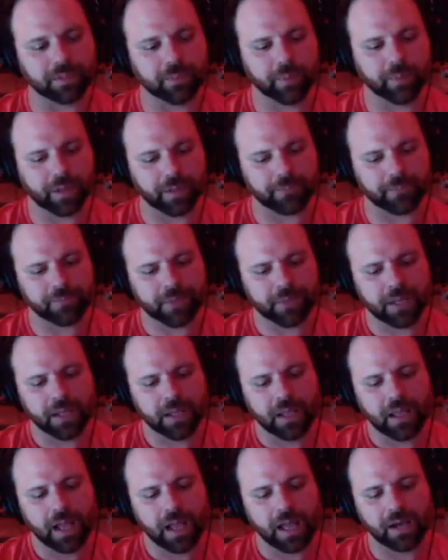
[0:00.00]
But
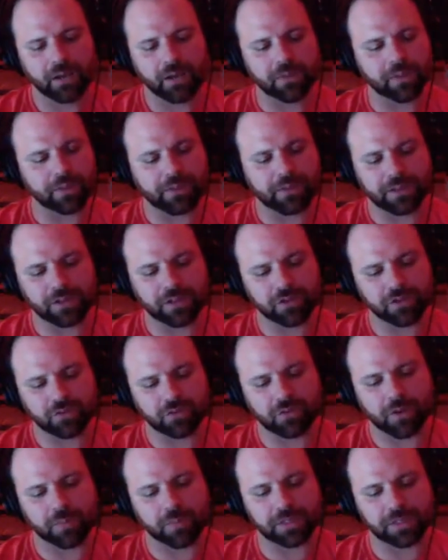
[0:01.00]
I don't think that's true
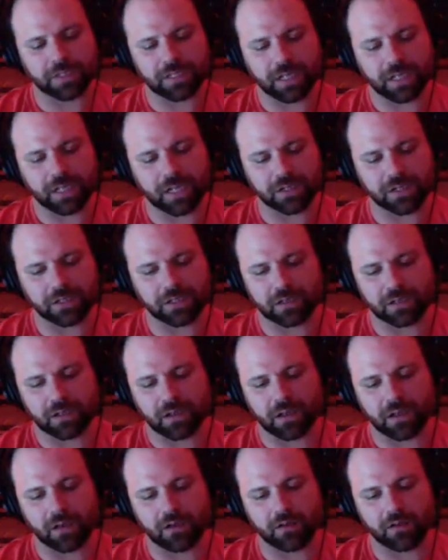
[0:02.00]
representation
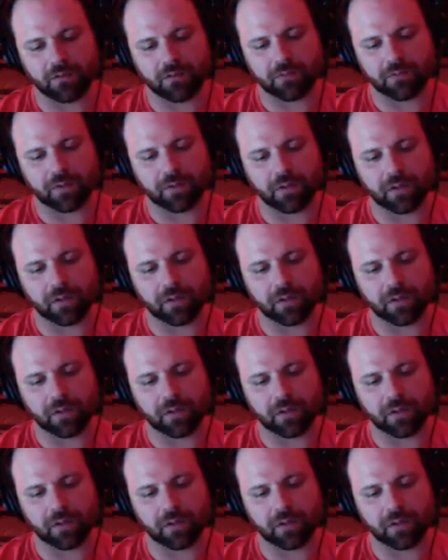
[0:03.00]
of